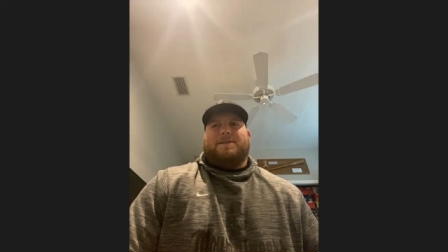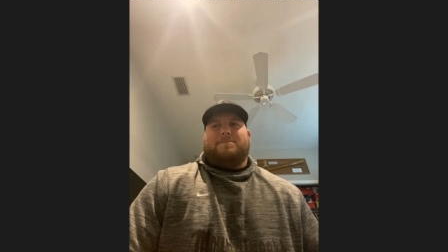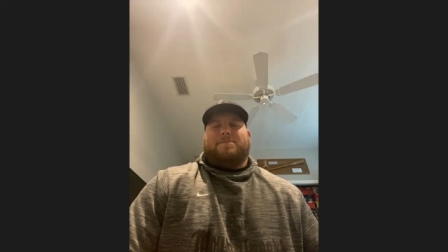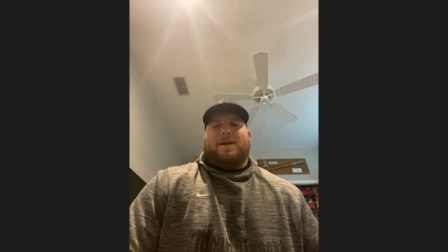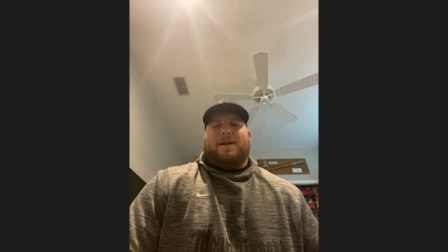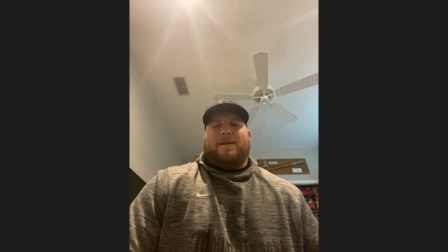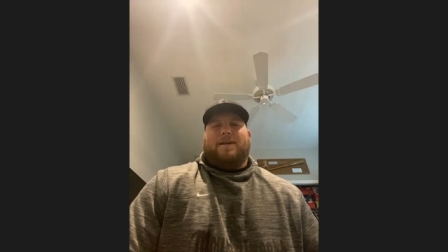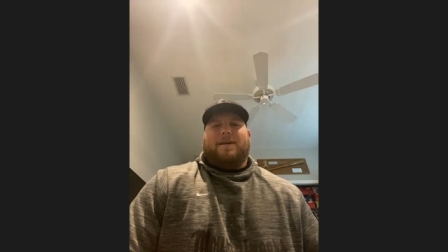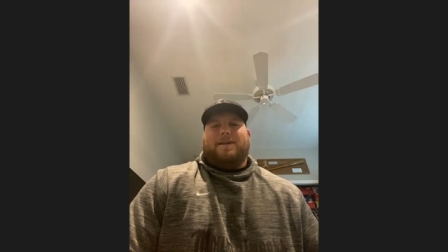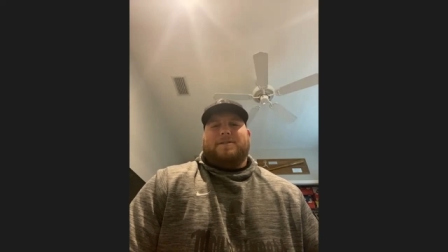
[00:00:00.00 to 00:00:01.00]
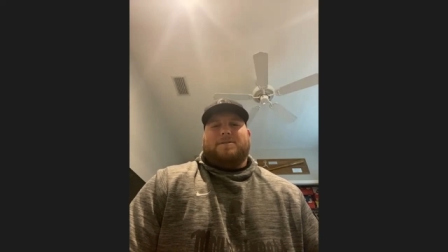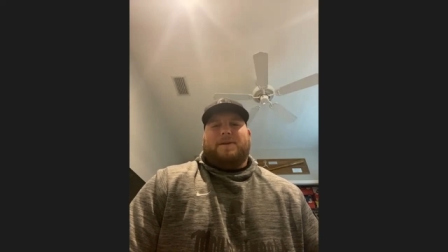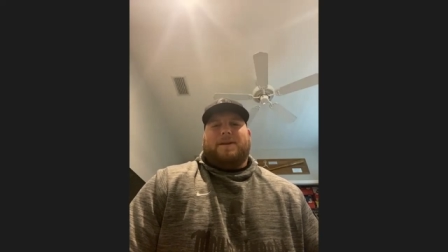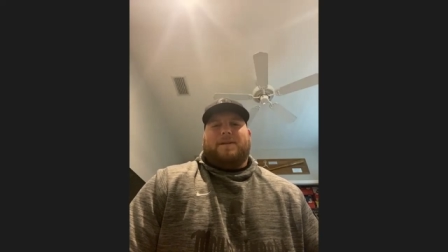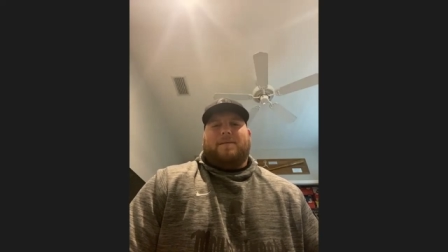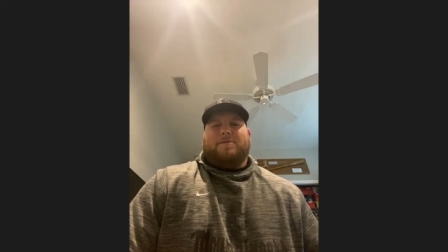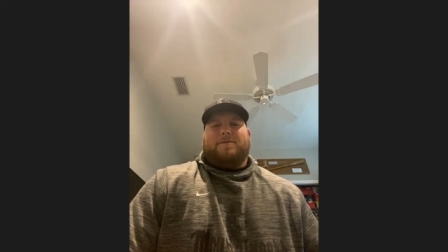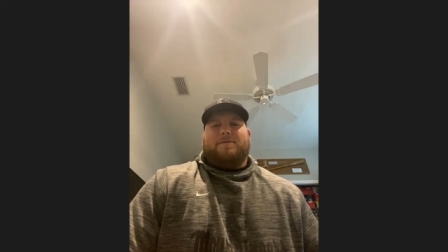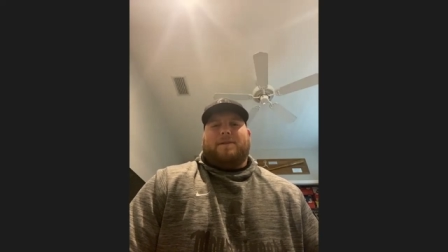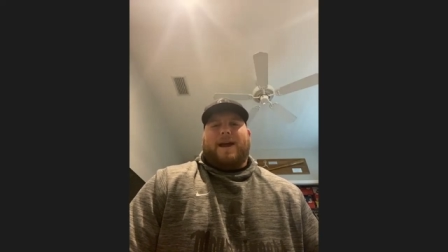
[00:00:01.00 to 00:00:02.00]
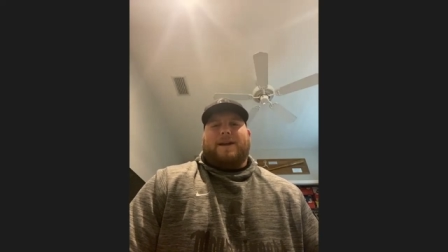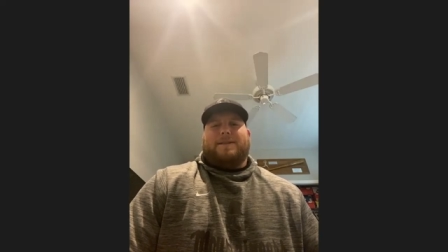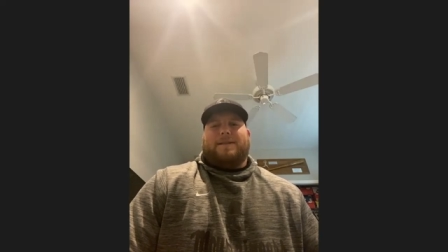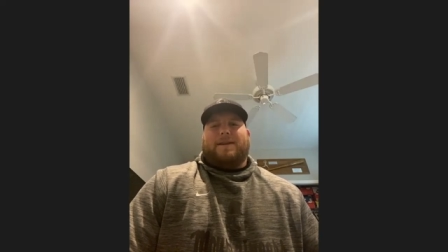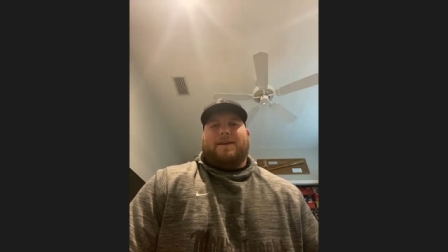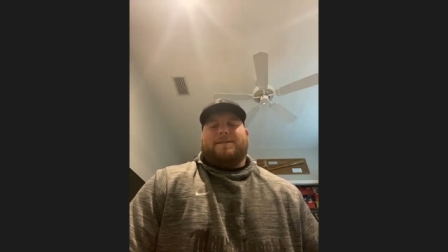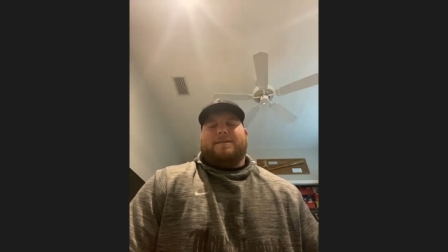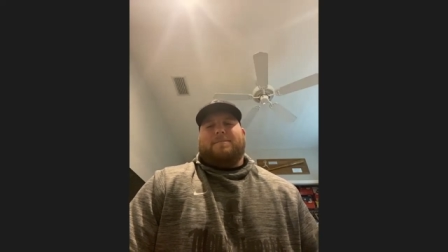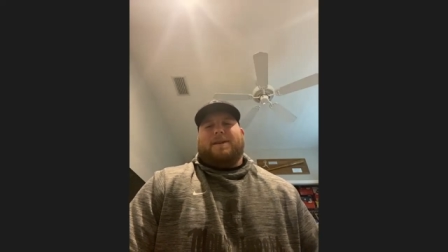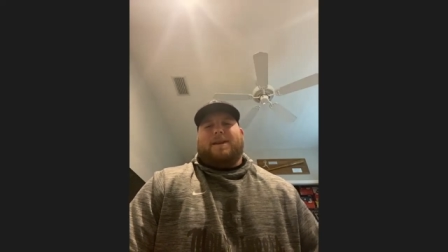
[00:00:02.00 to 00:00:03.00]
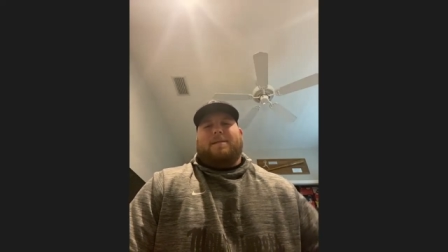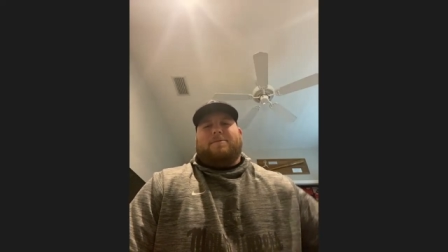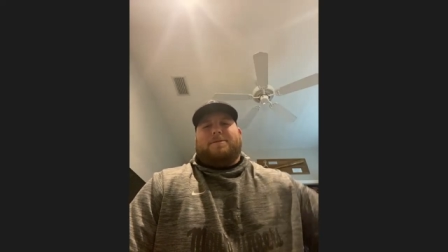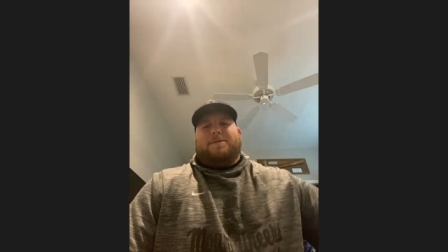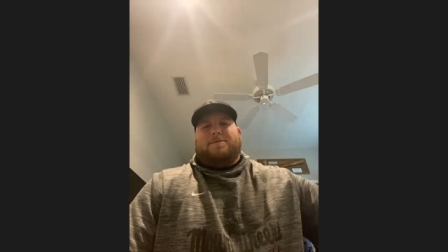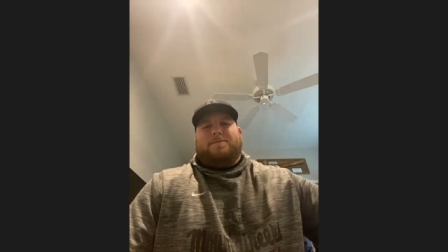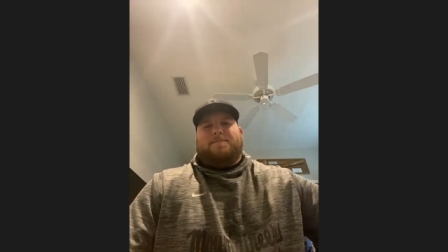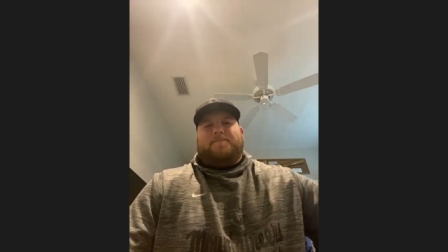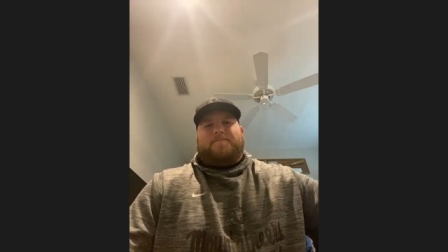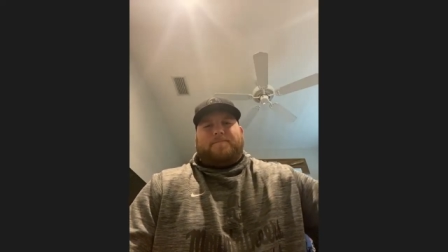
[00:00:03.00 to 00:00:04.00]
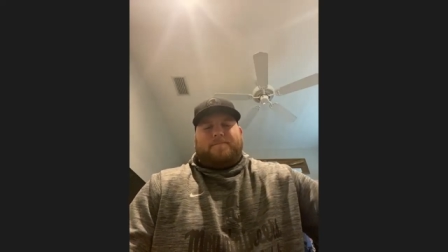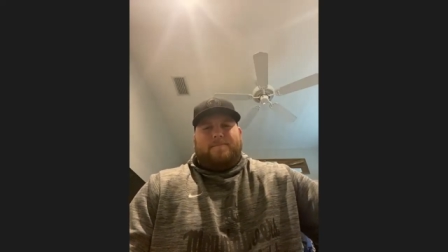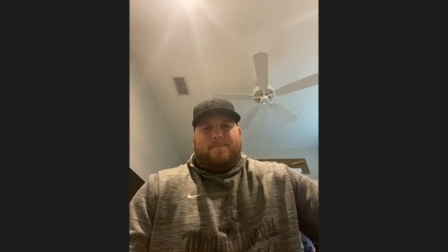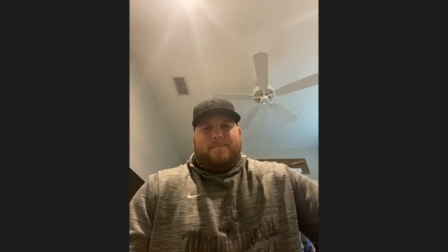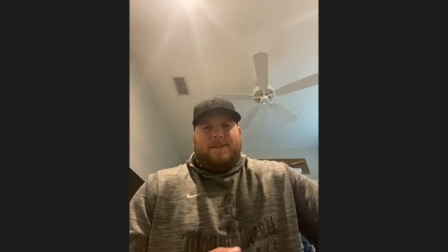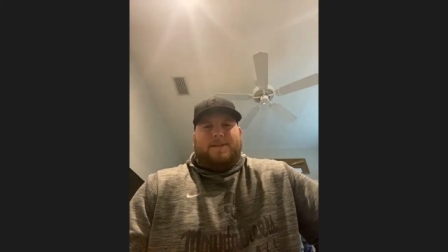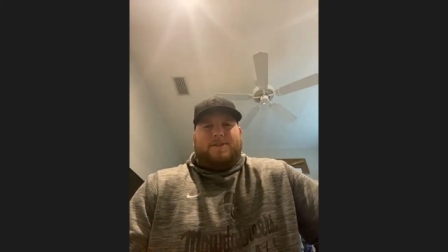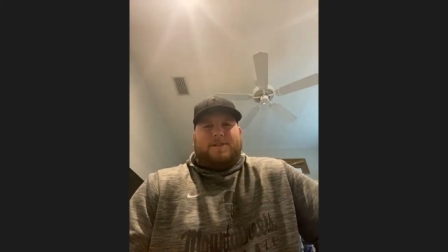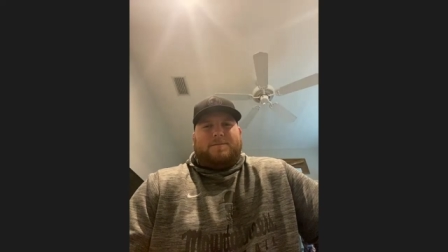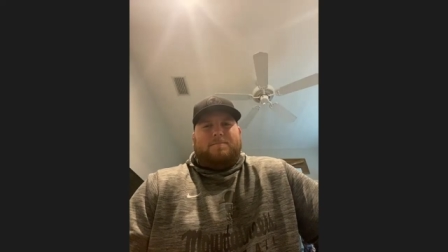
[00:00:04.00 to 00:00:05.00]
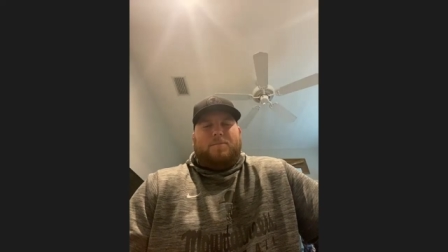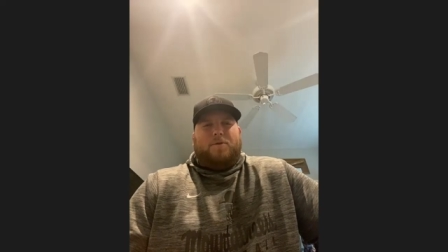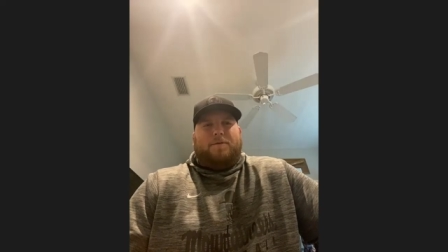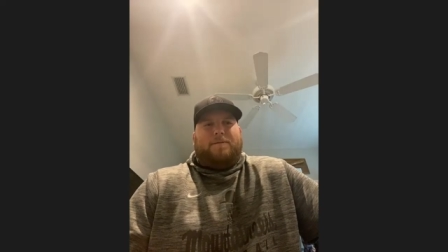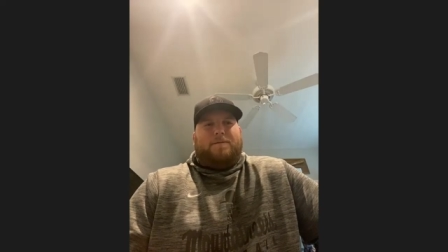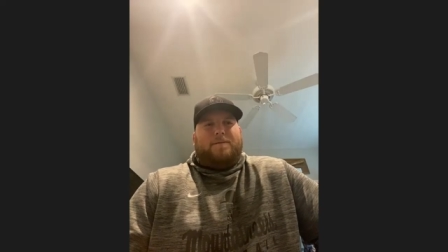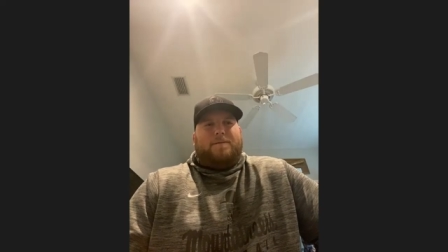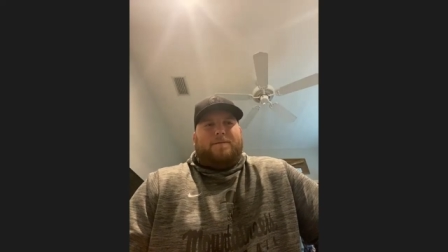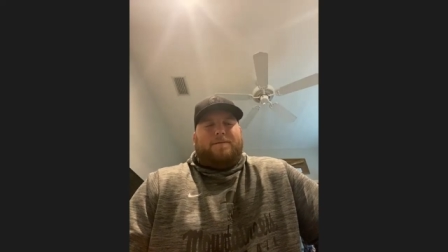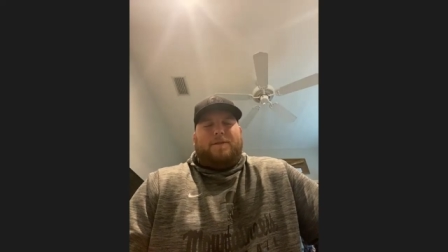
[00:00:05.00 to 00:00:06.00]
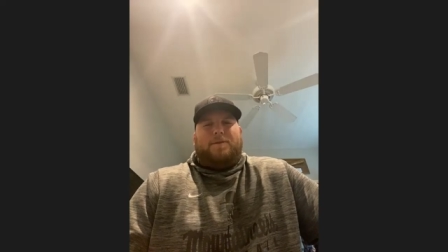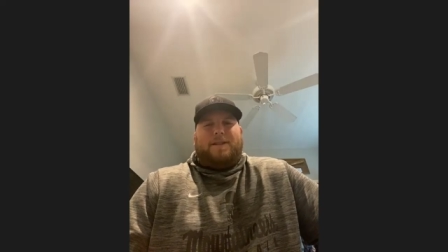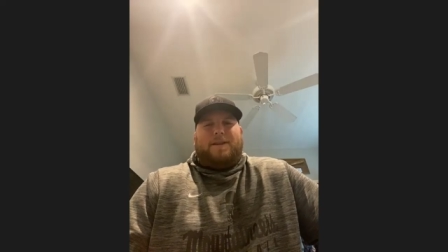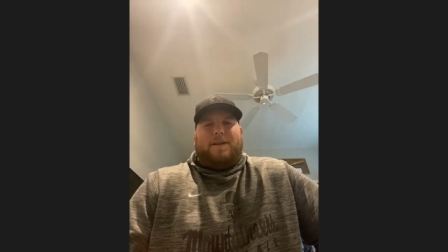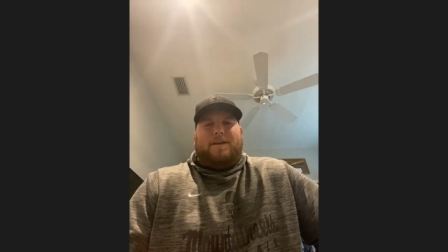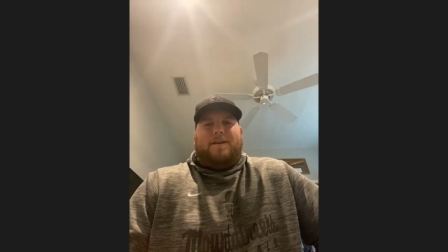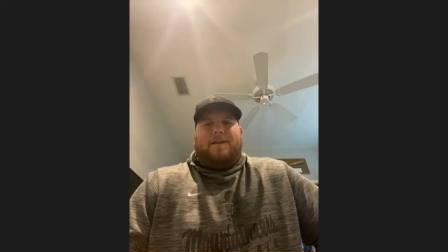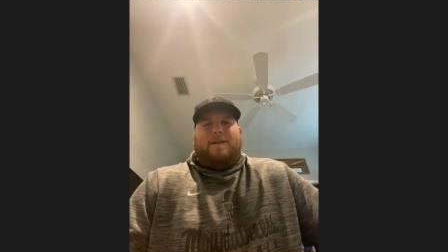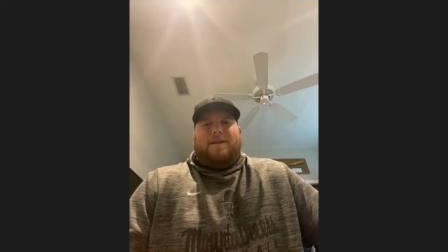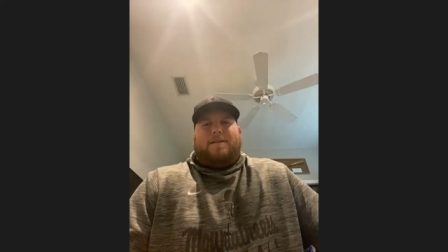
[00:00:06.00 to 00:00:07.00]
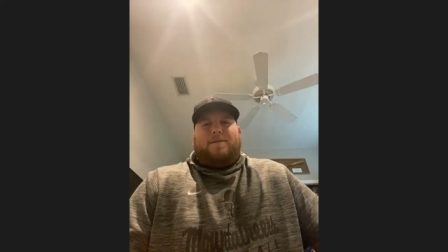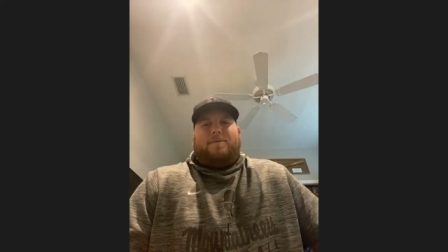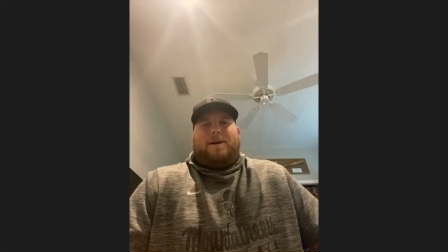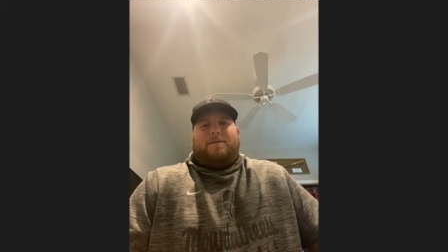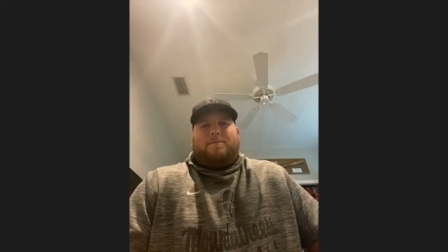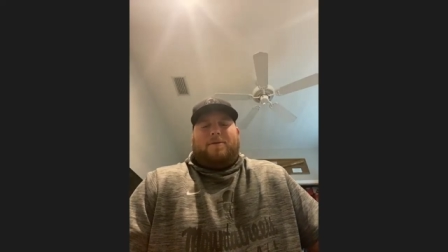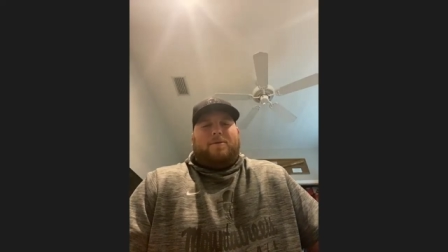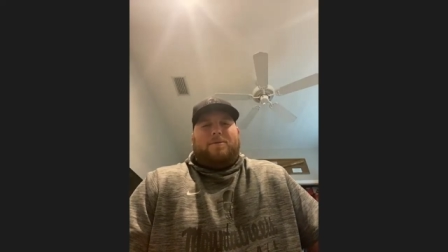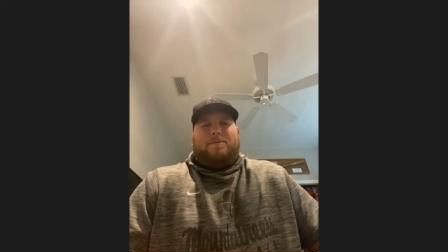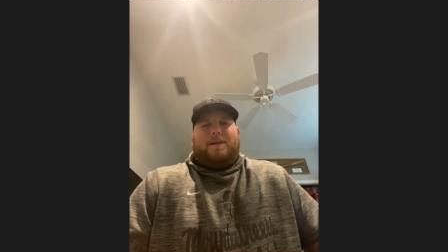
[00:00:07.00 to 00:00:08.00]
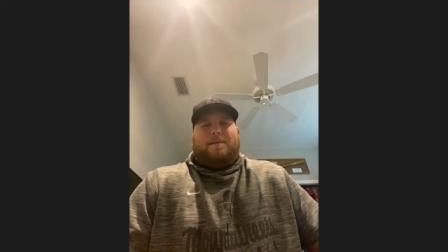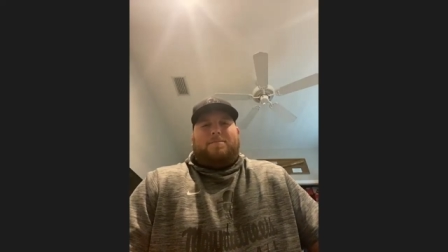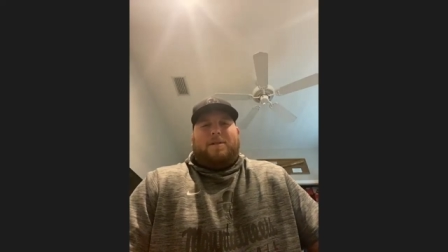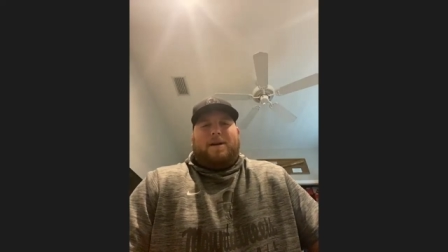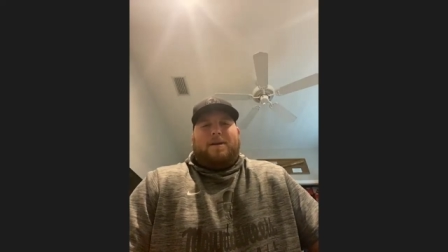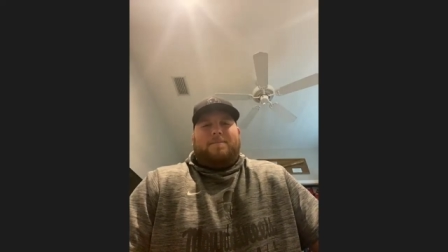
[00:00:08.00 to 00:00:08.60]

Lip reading: at play, just being able to react to things and being able to just move fluently throughout the whole play.